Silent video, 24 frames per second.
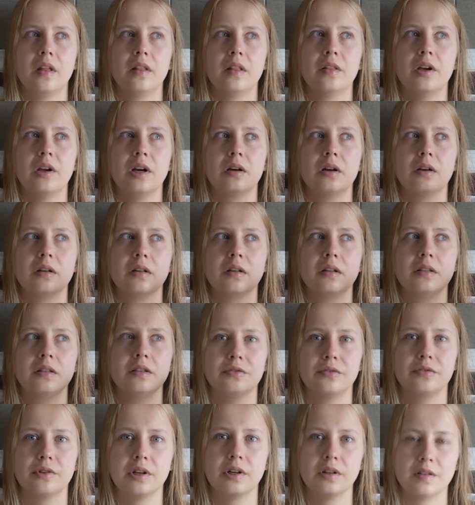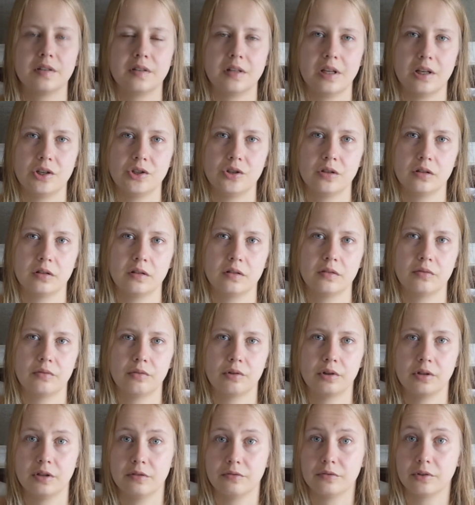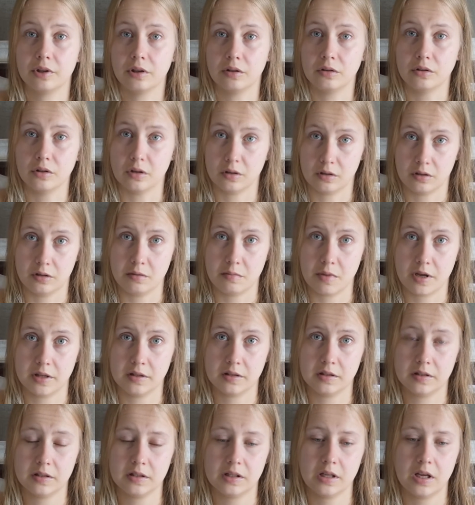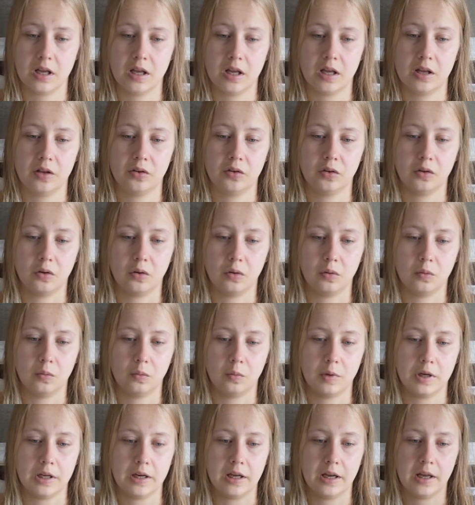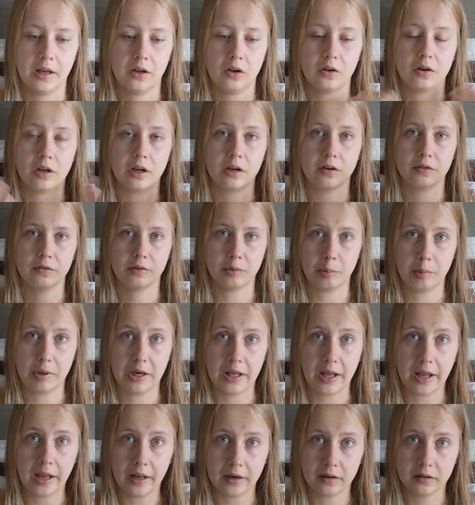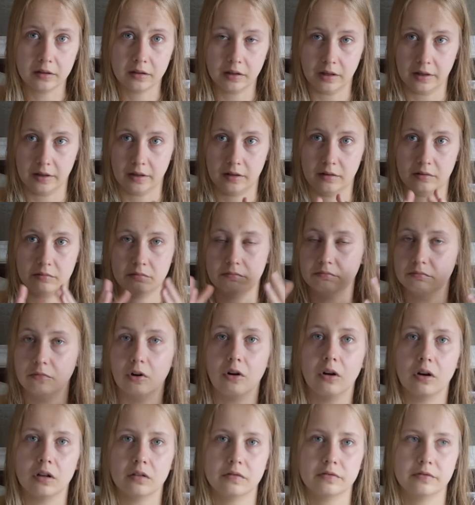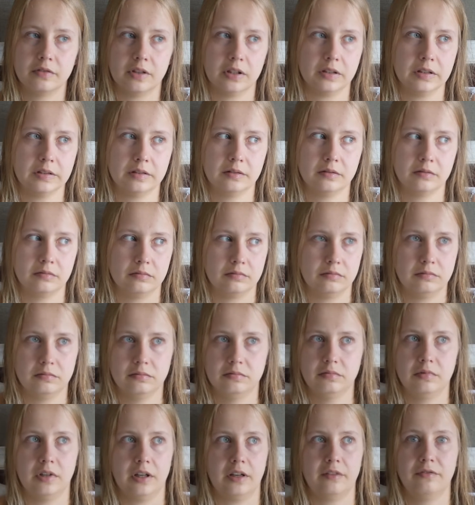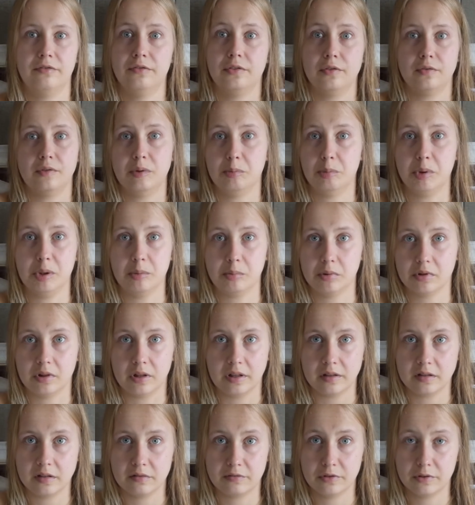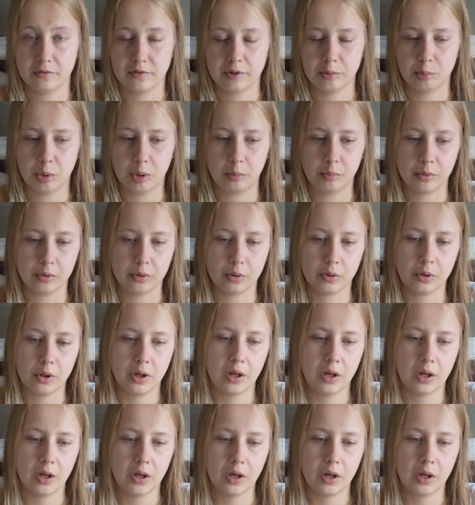There are different stations for different documents. So when I got out of the plane, like all of us, like 50 people, less than 50 people,